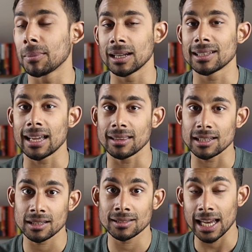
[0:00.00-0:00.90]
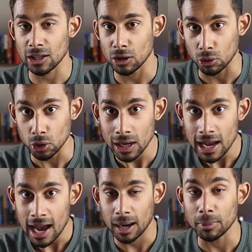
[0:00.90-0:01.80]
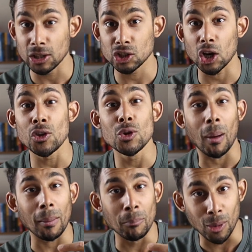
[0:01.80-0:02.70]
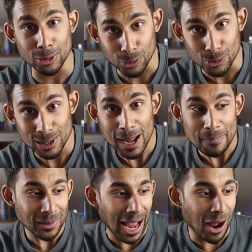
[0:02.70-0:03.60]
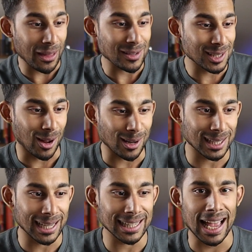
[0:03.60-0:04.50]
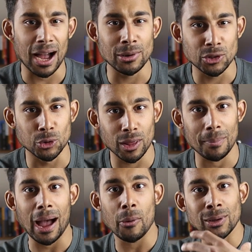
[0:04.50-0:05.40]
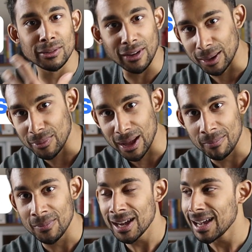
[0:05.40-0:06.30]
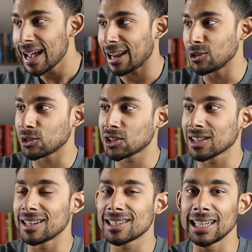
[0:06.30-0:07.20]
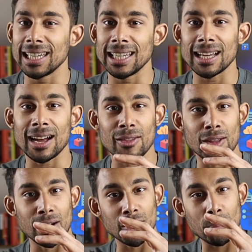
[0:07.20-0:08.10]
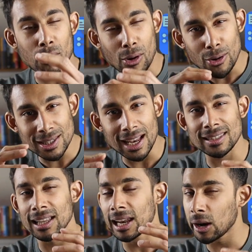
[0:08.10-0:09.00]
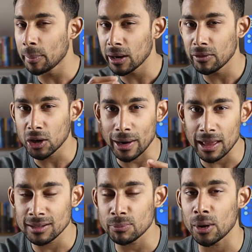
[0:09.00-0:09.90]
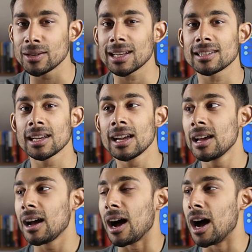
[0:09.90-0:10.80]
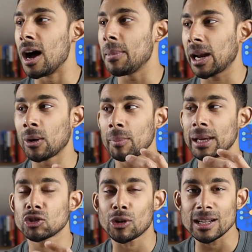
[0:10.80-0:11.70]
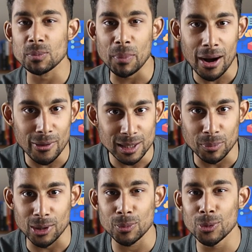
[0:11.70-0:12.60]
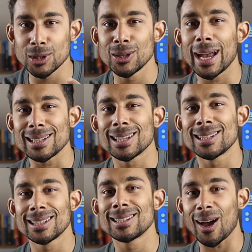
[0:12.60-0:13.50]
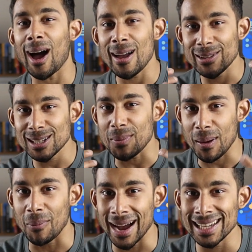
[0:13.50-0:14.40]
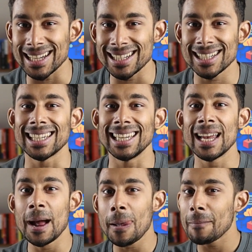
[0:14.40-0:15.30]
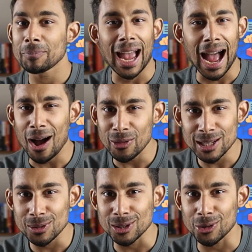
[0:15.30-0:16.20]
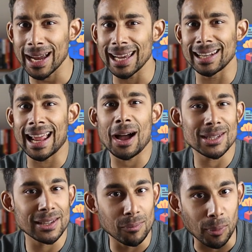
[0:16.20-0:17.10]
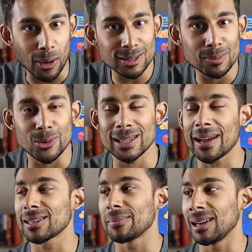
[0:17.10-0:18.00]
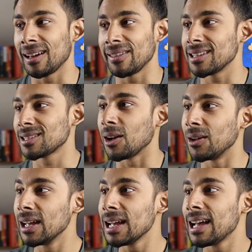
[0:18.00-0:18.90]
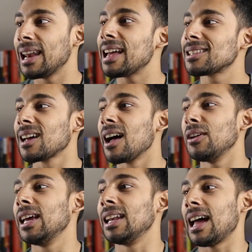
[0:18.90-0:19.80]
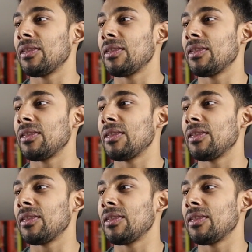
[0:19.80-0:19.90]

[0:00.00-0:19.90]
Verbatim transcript: I'm gonna take this, take you through, and I'm gonna show you my models how they started, how we drew them, how we developed them, and you're just gonna see the, the process, the little bit of the creative process. Um, and I wanna be as transparent as possible so you get to dive into my mind and see how this was created and how it's even possible to have something like this. So let's dive in.